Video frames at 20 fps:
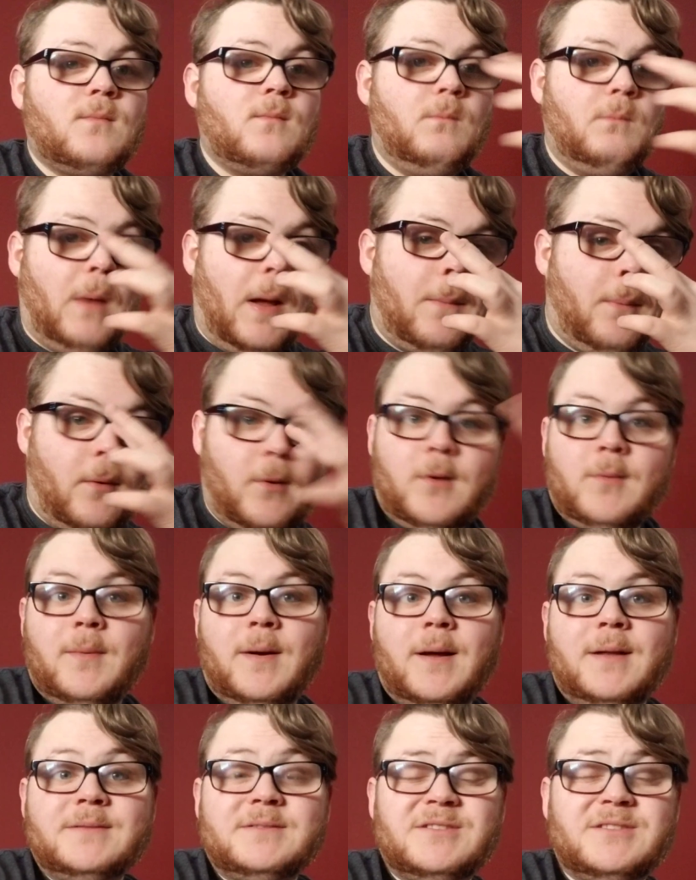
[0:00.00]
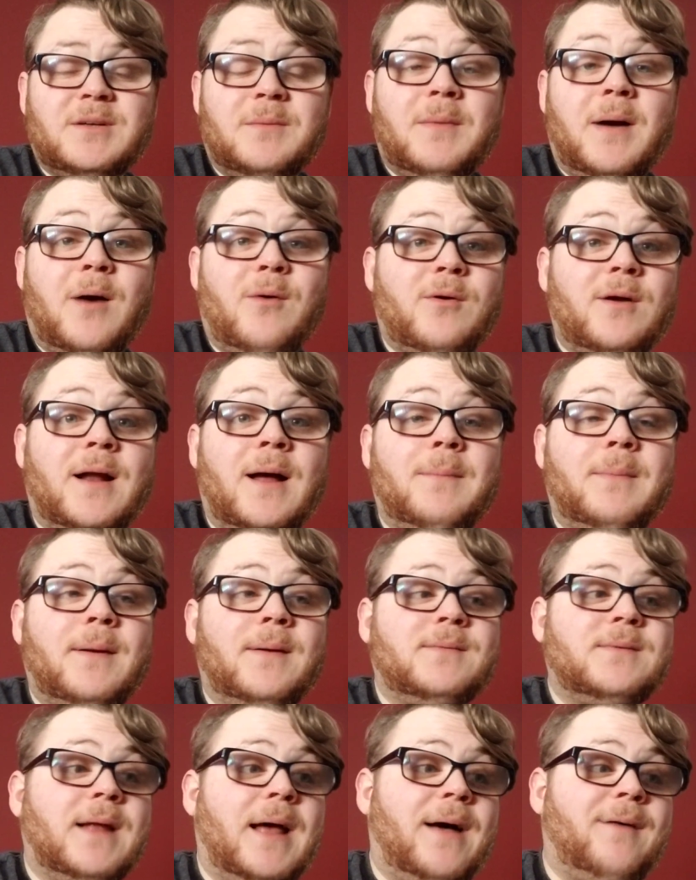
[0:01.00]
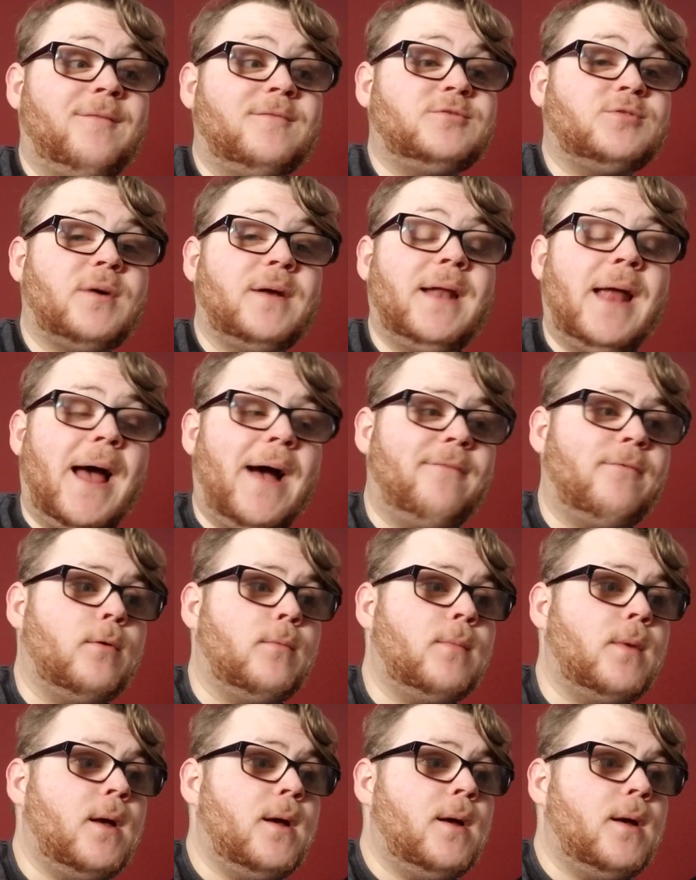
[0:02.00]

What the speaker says: my Pokemon somehow or not being able to have them, so I'd have them.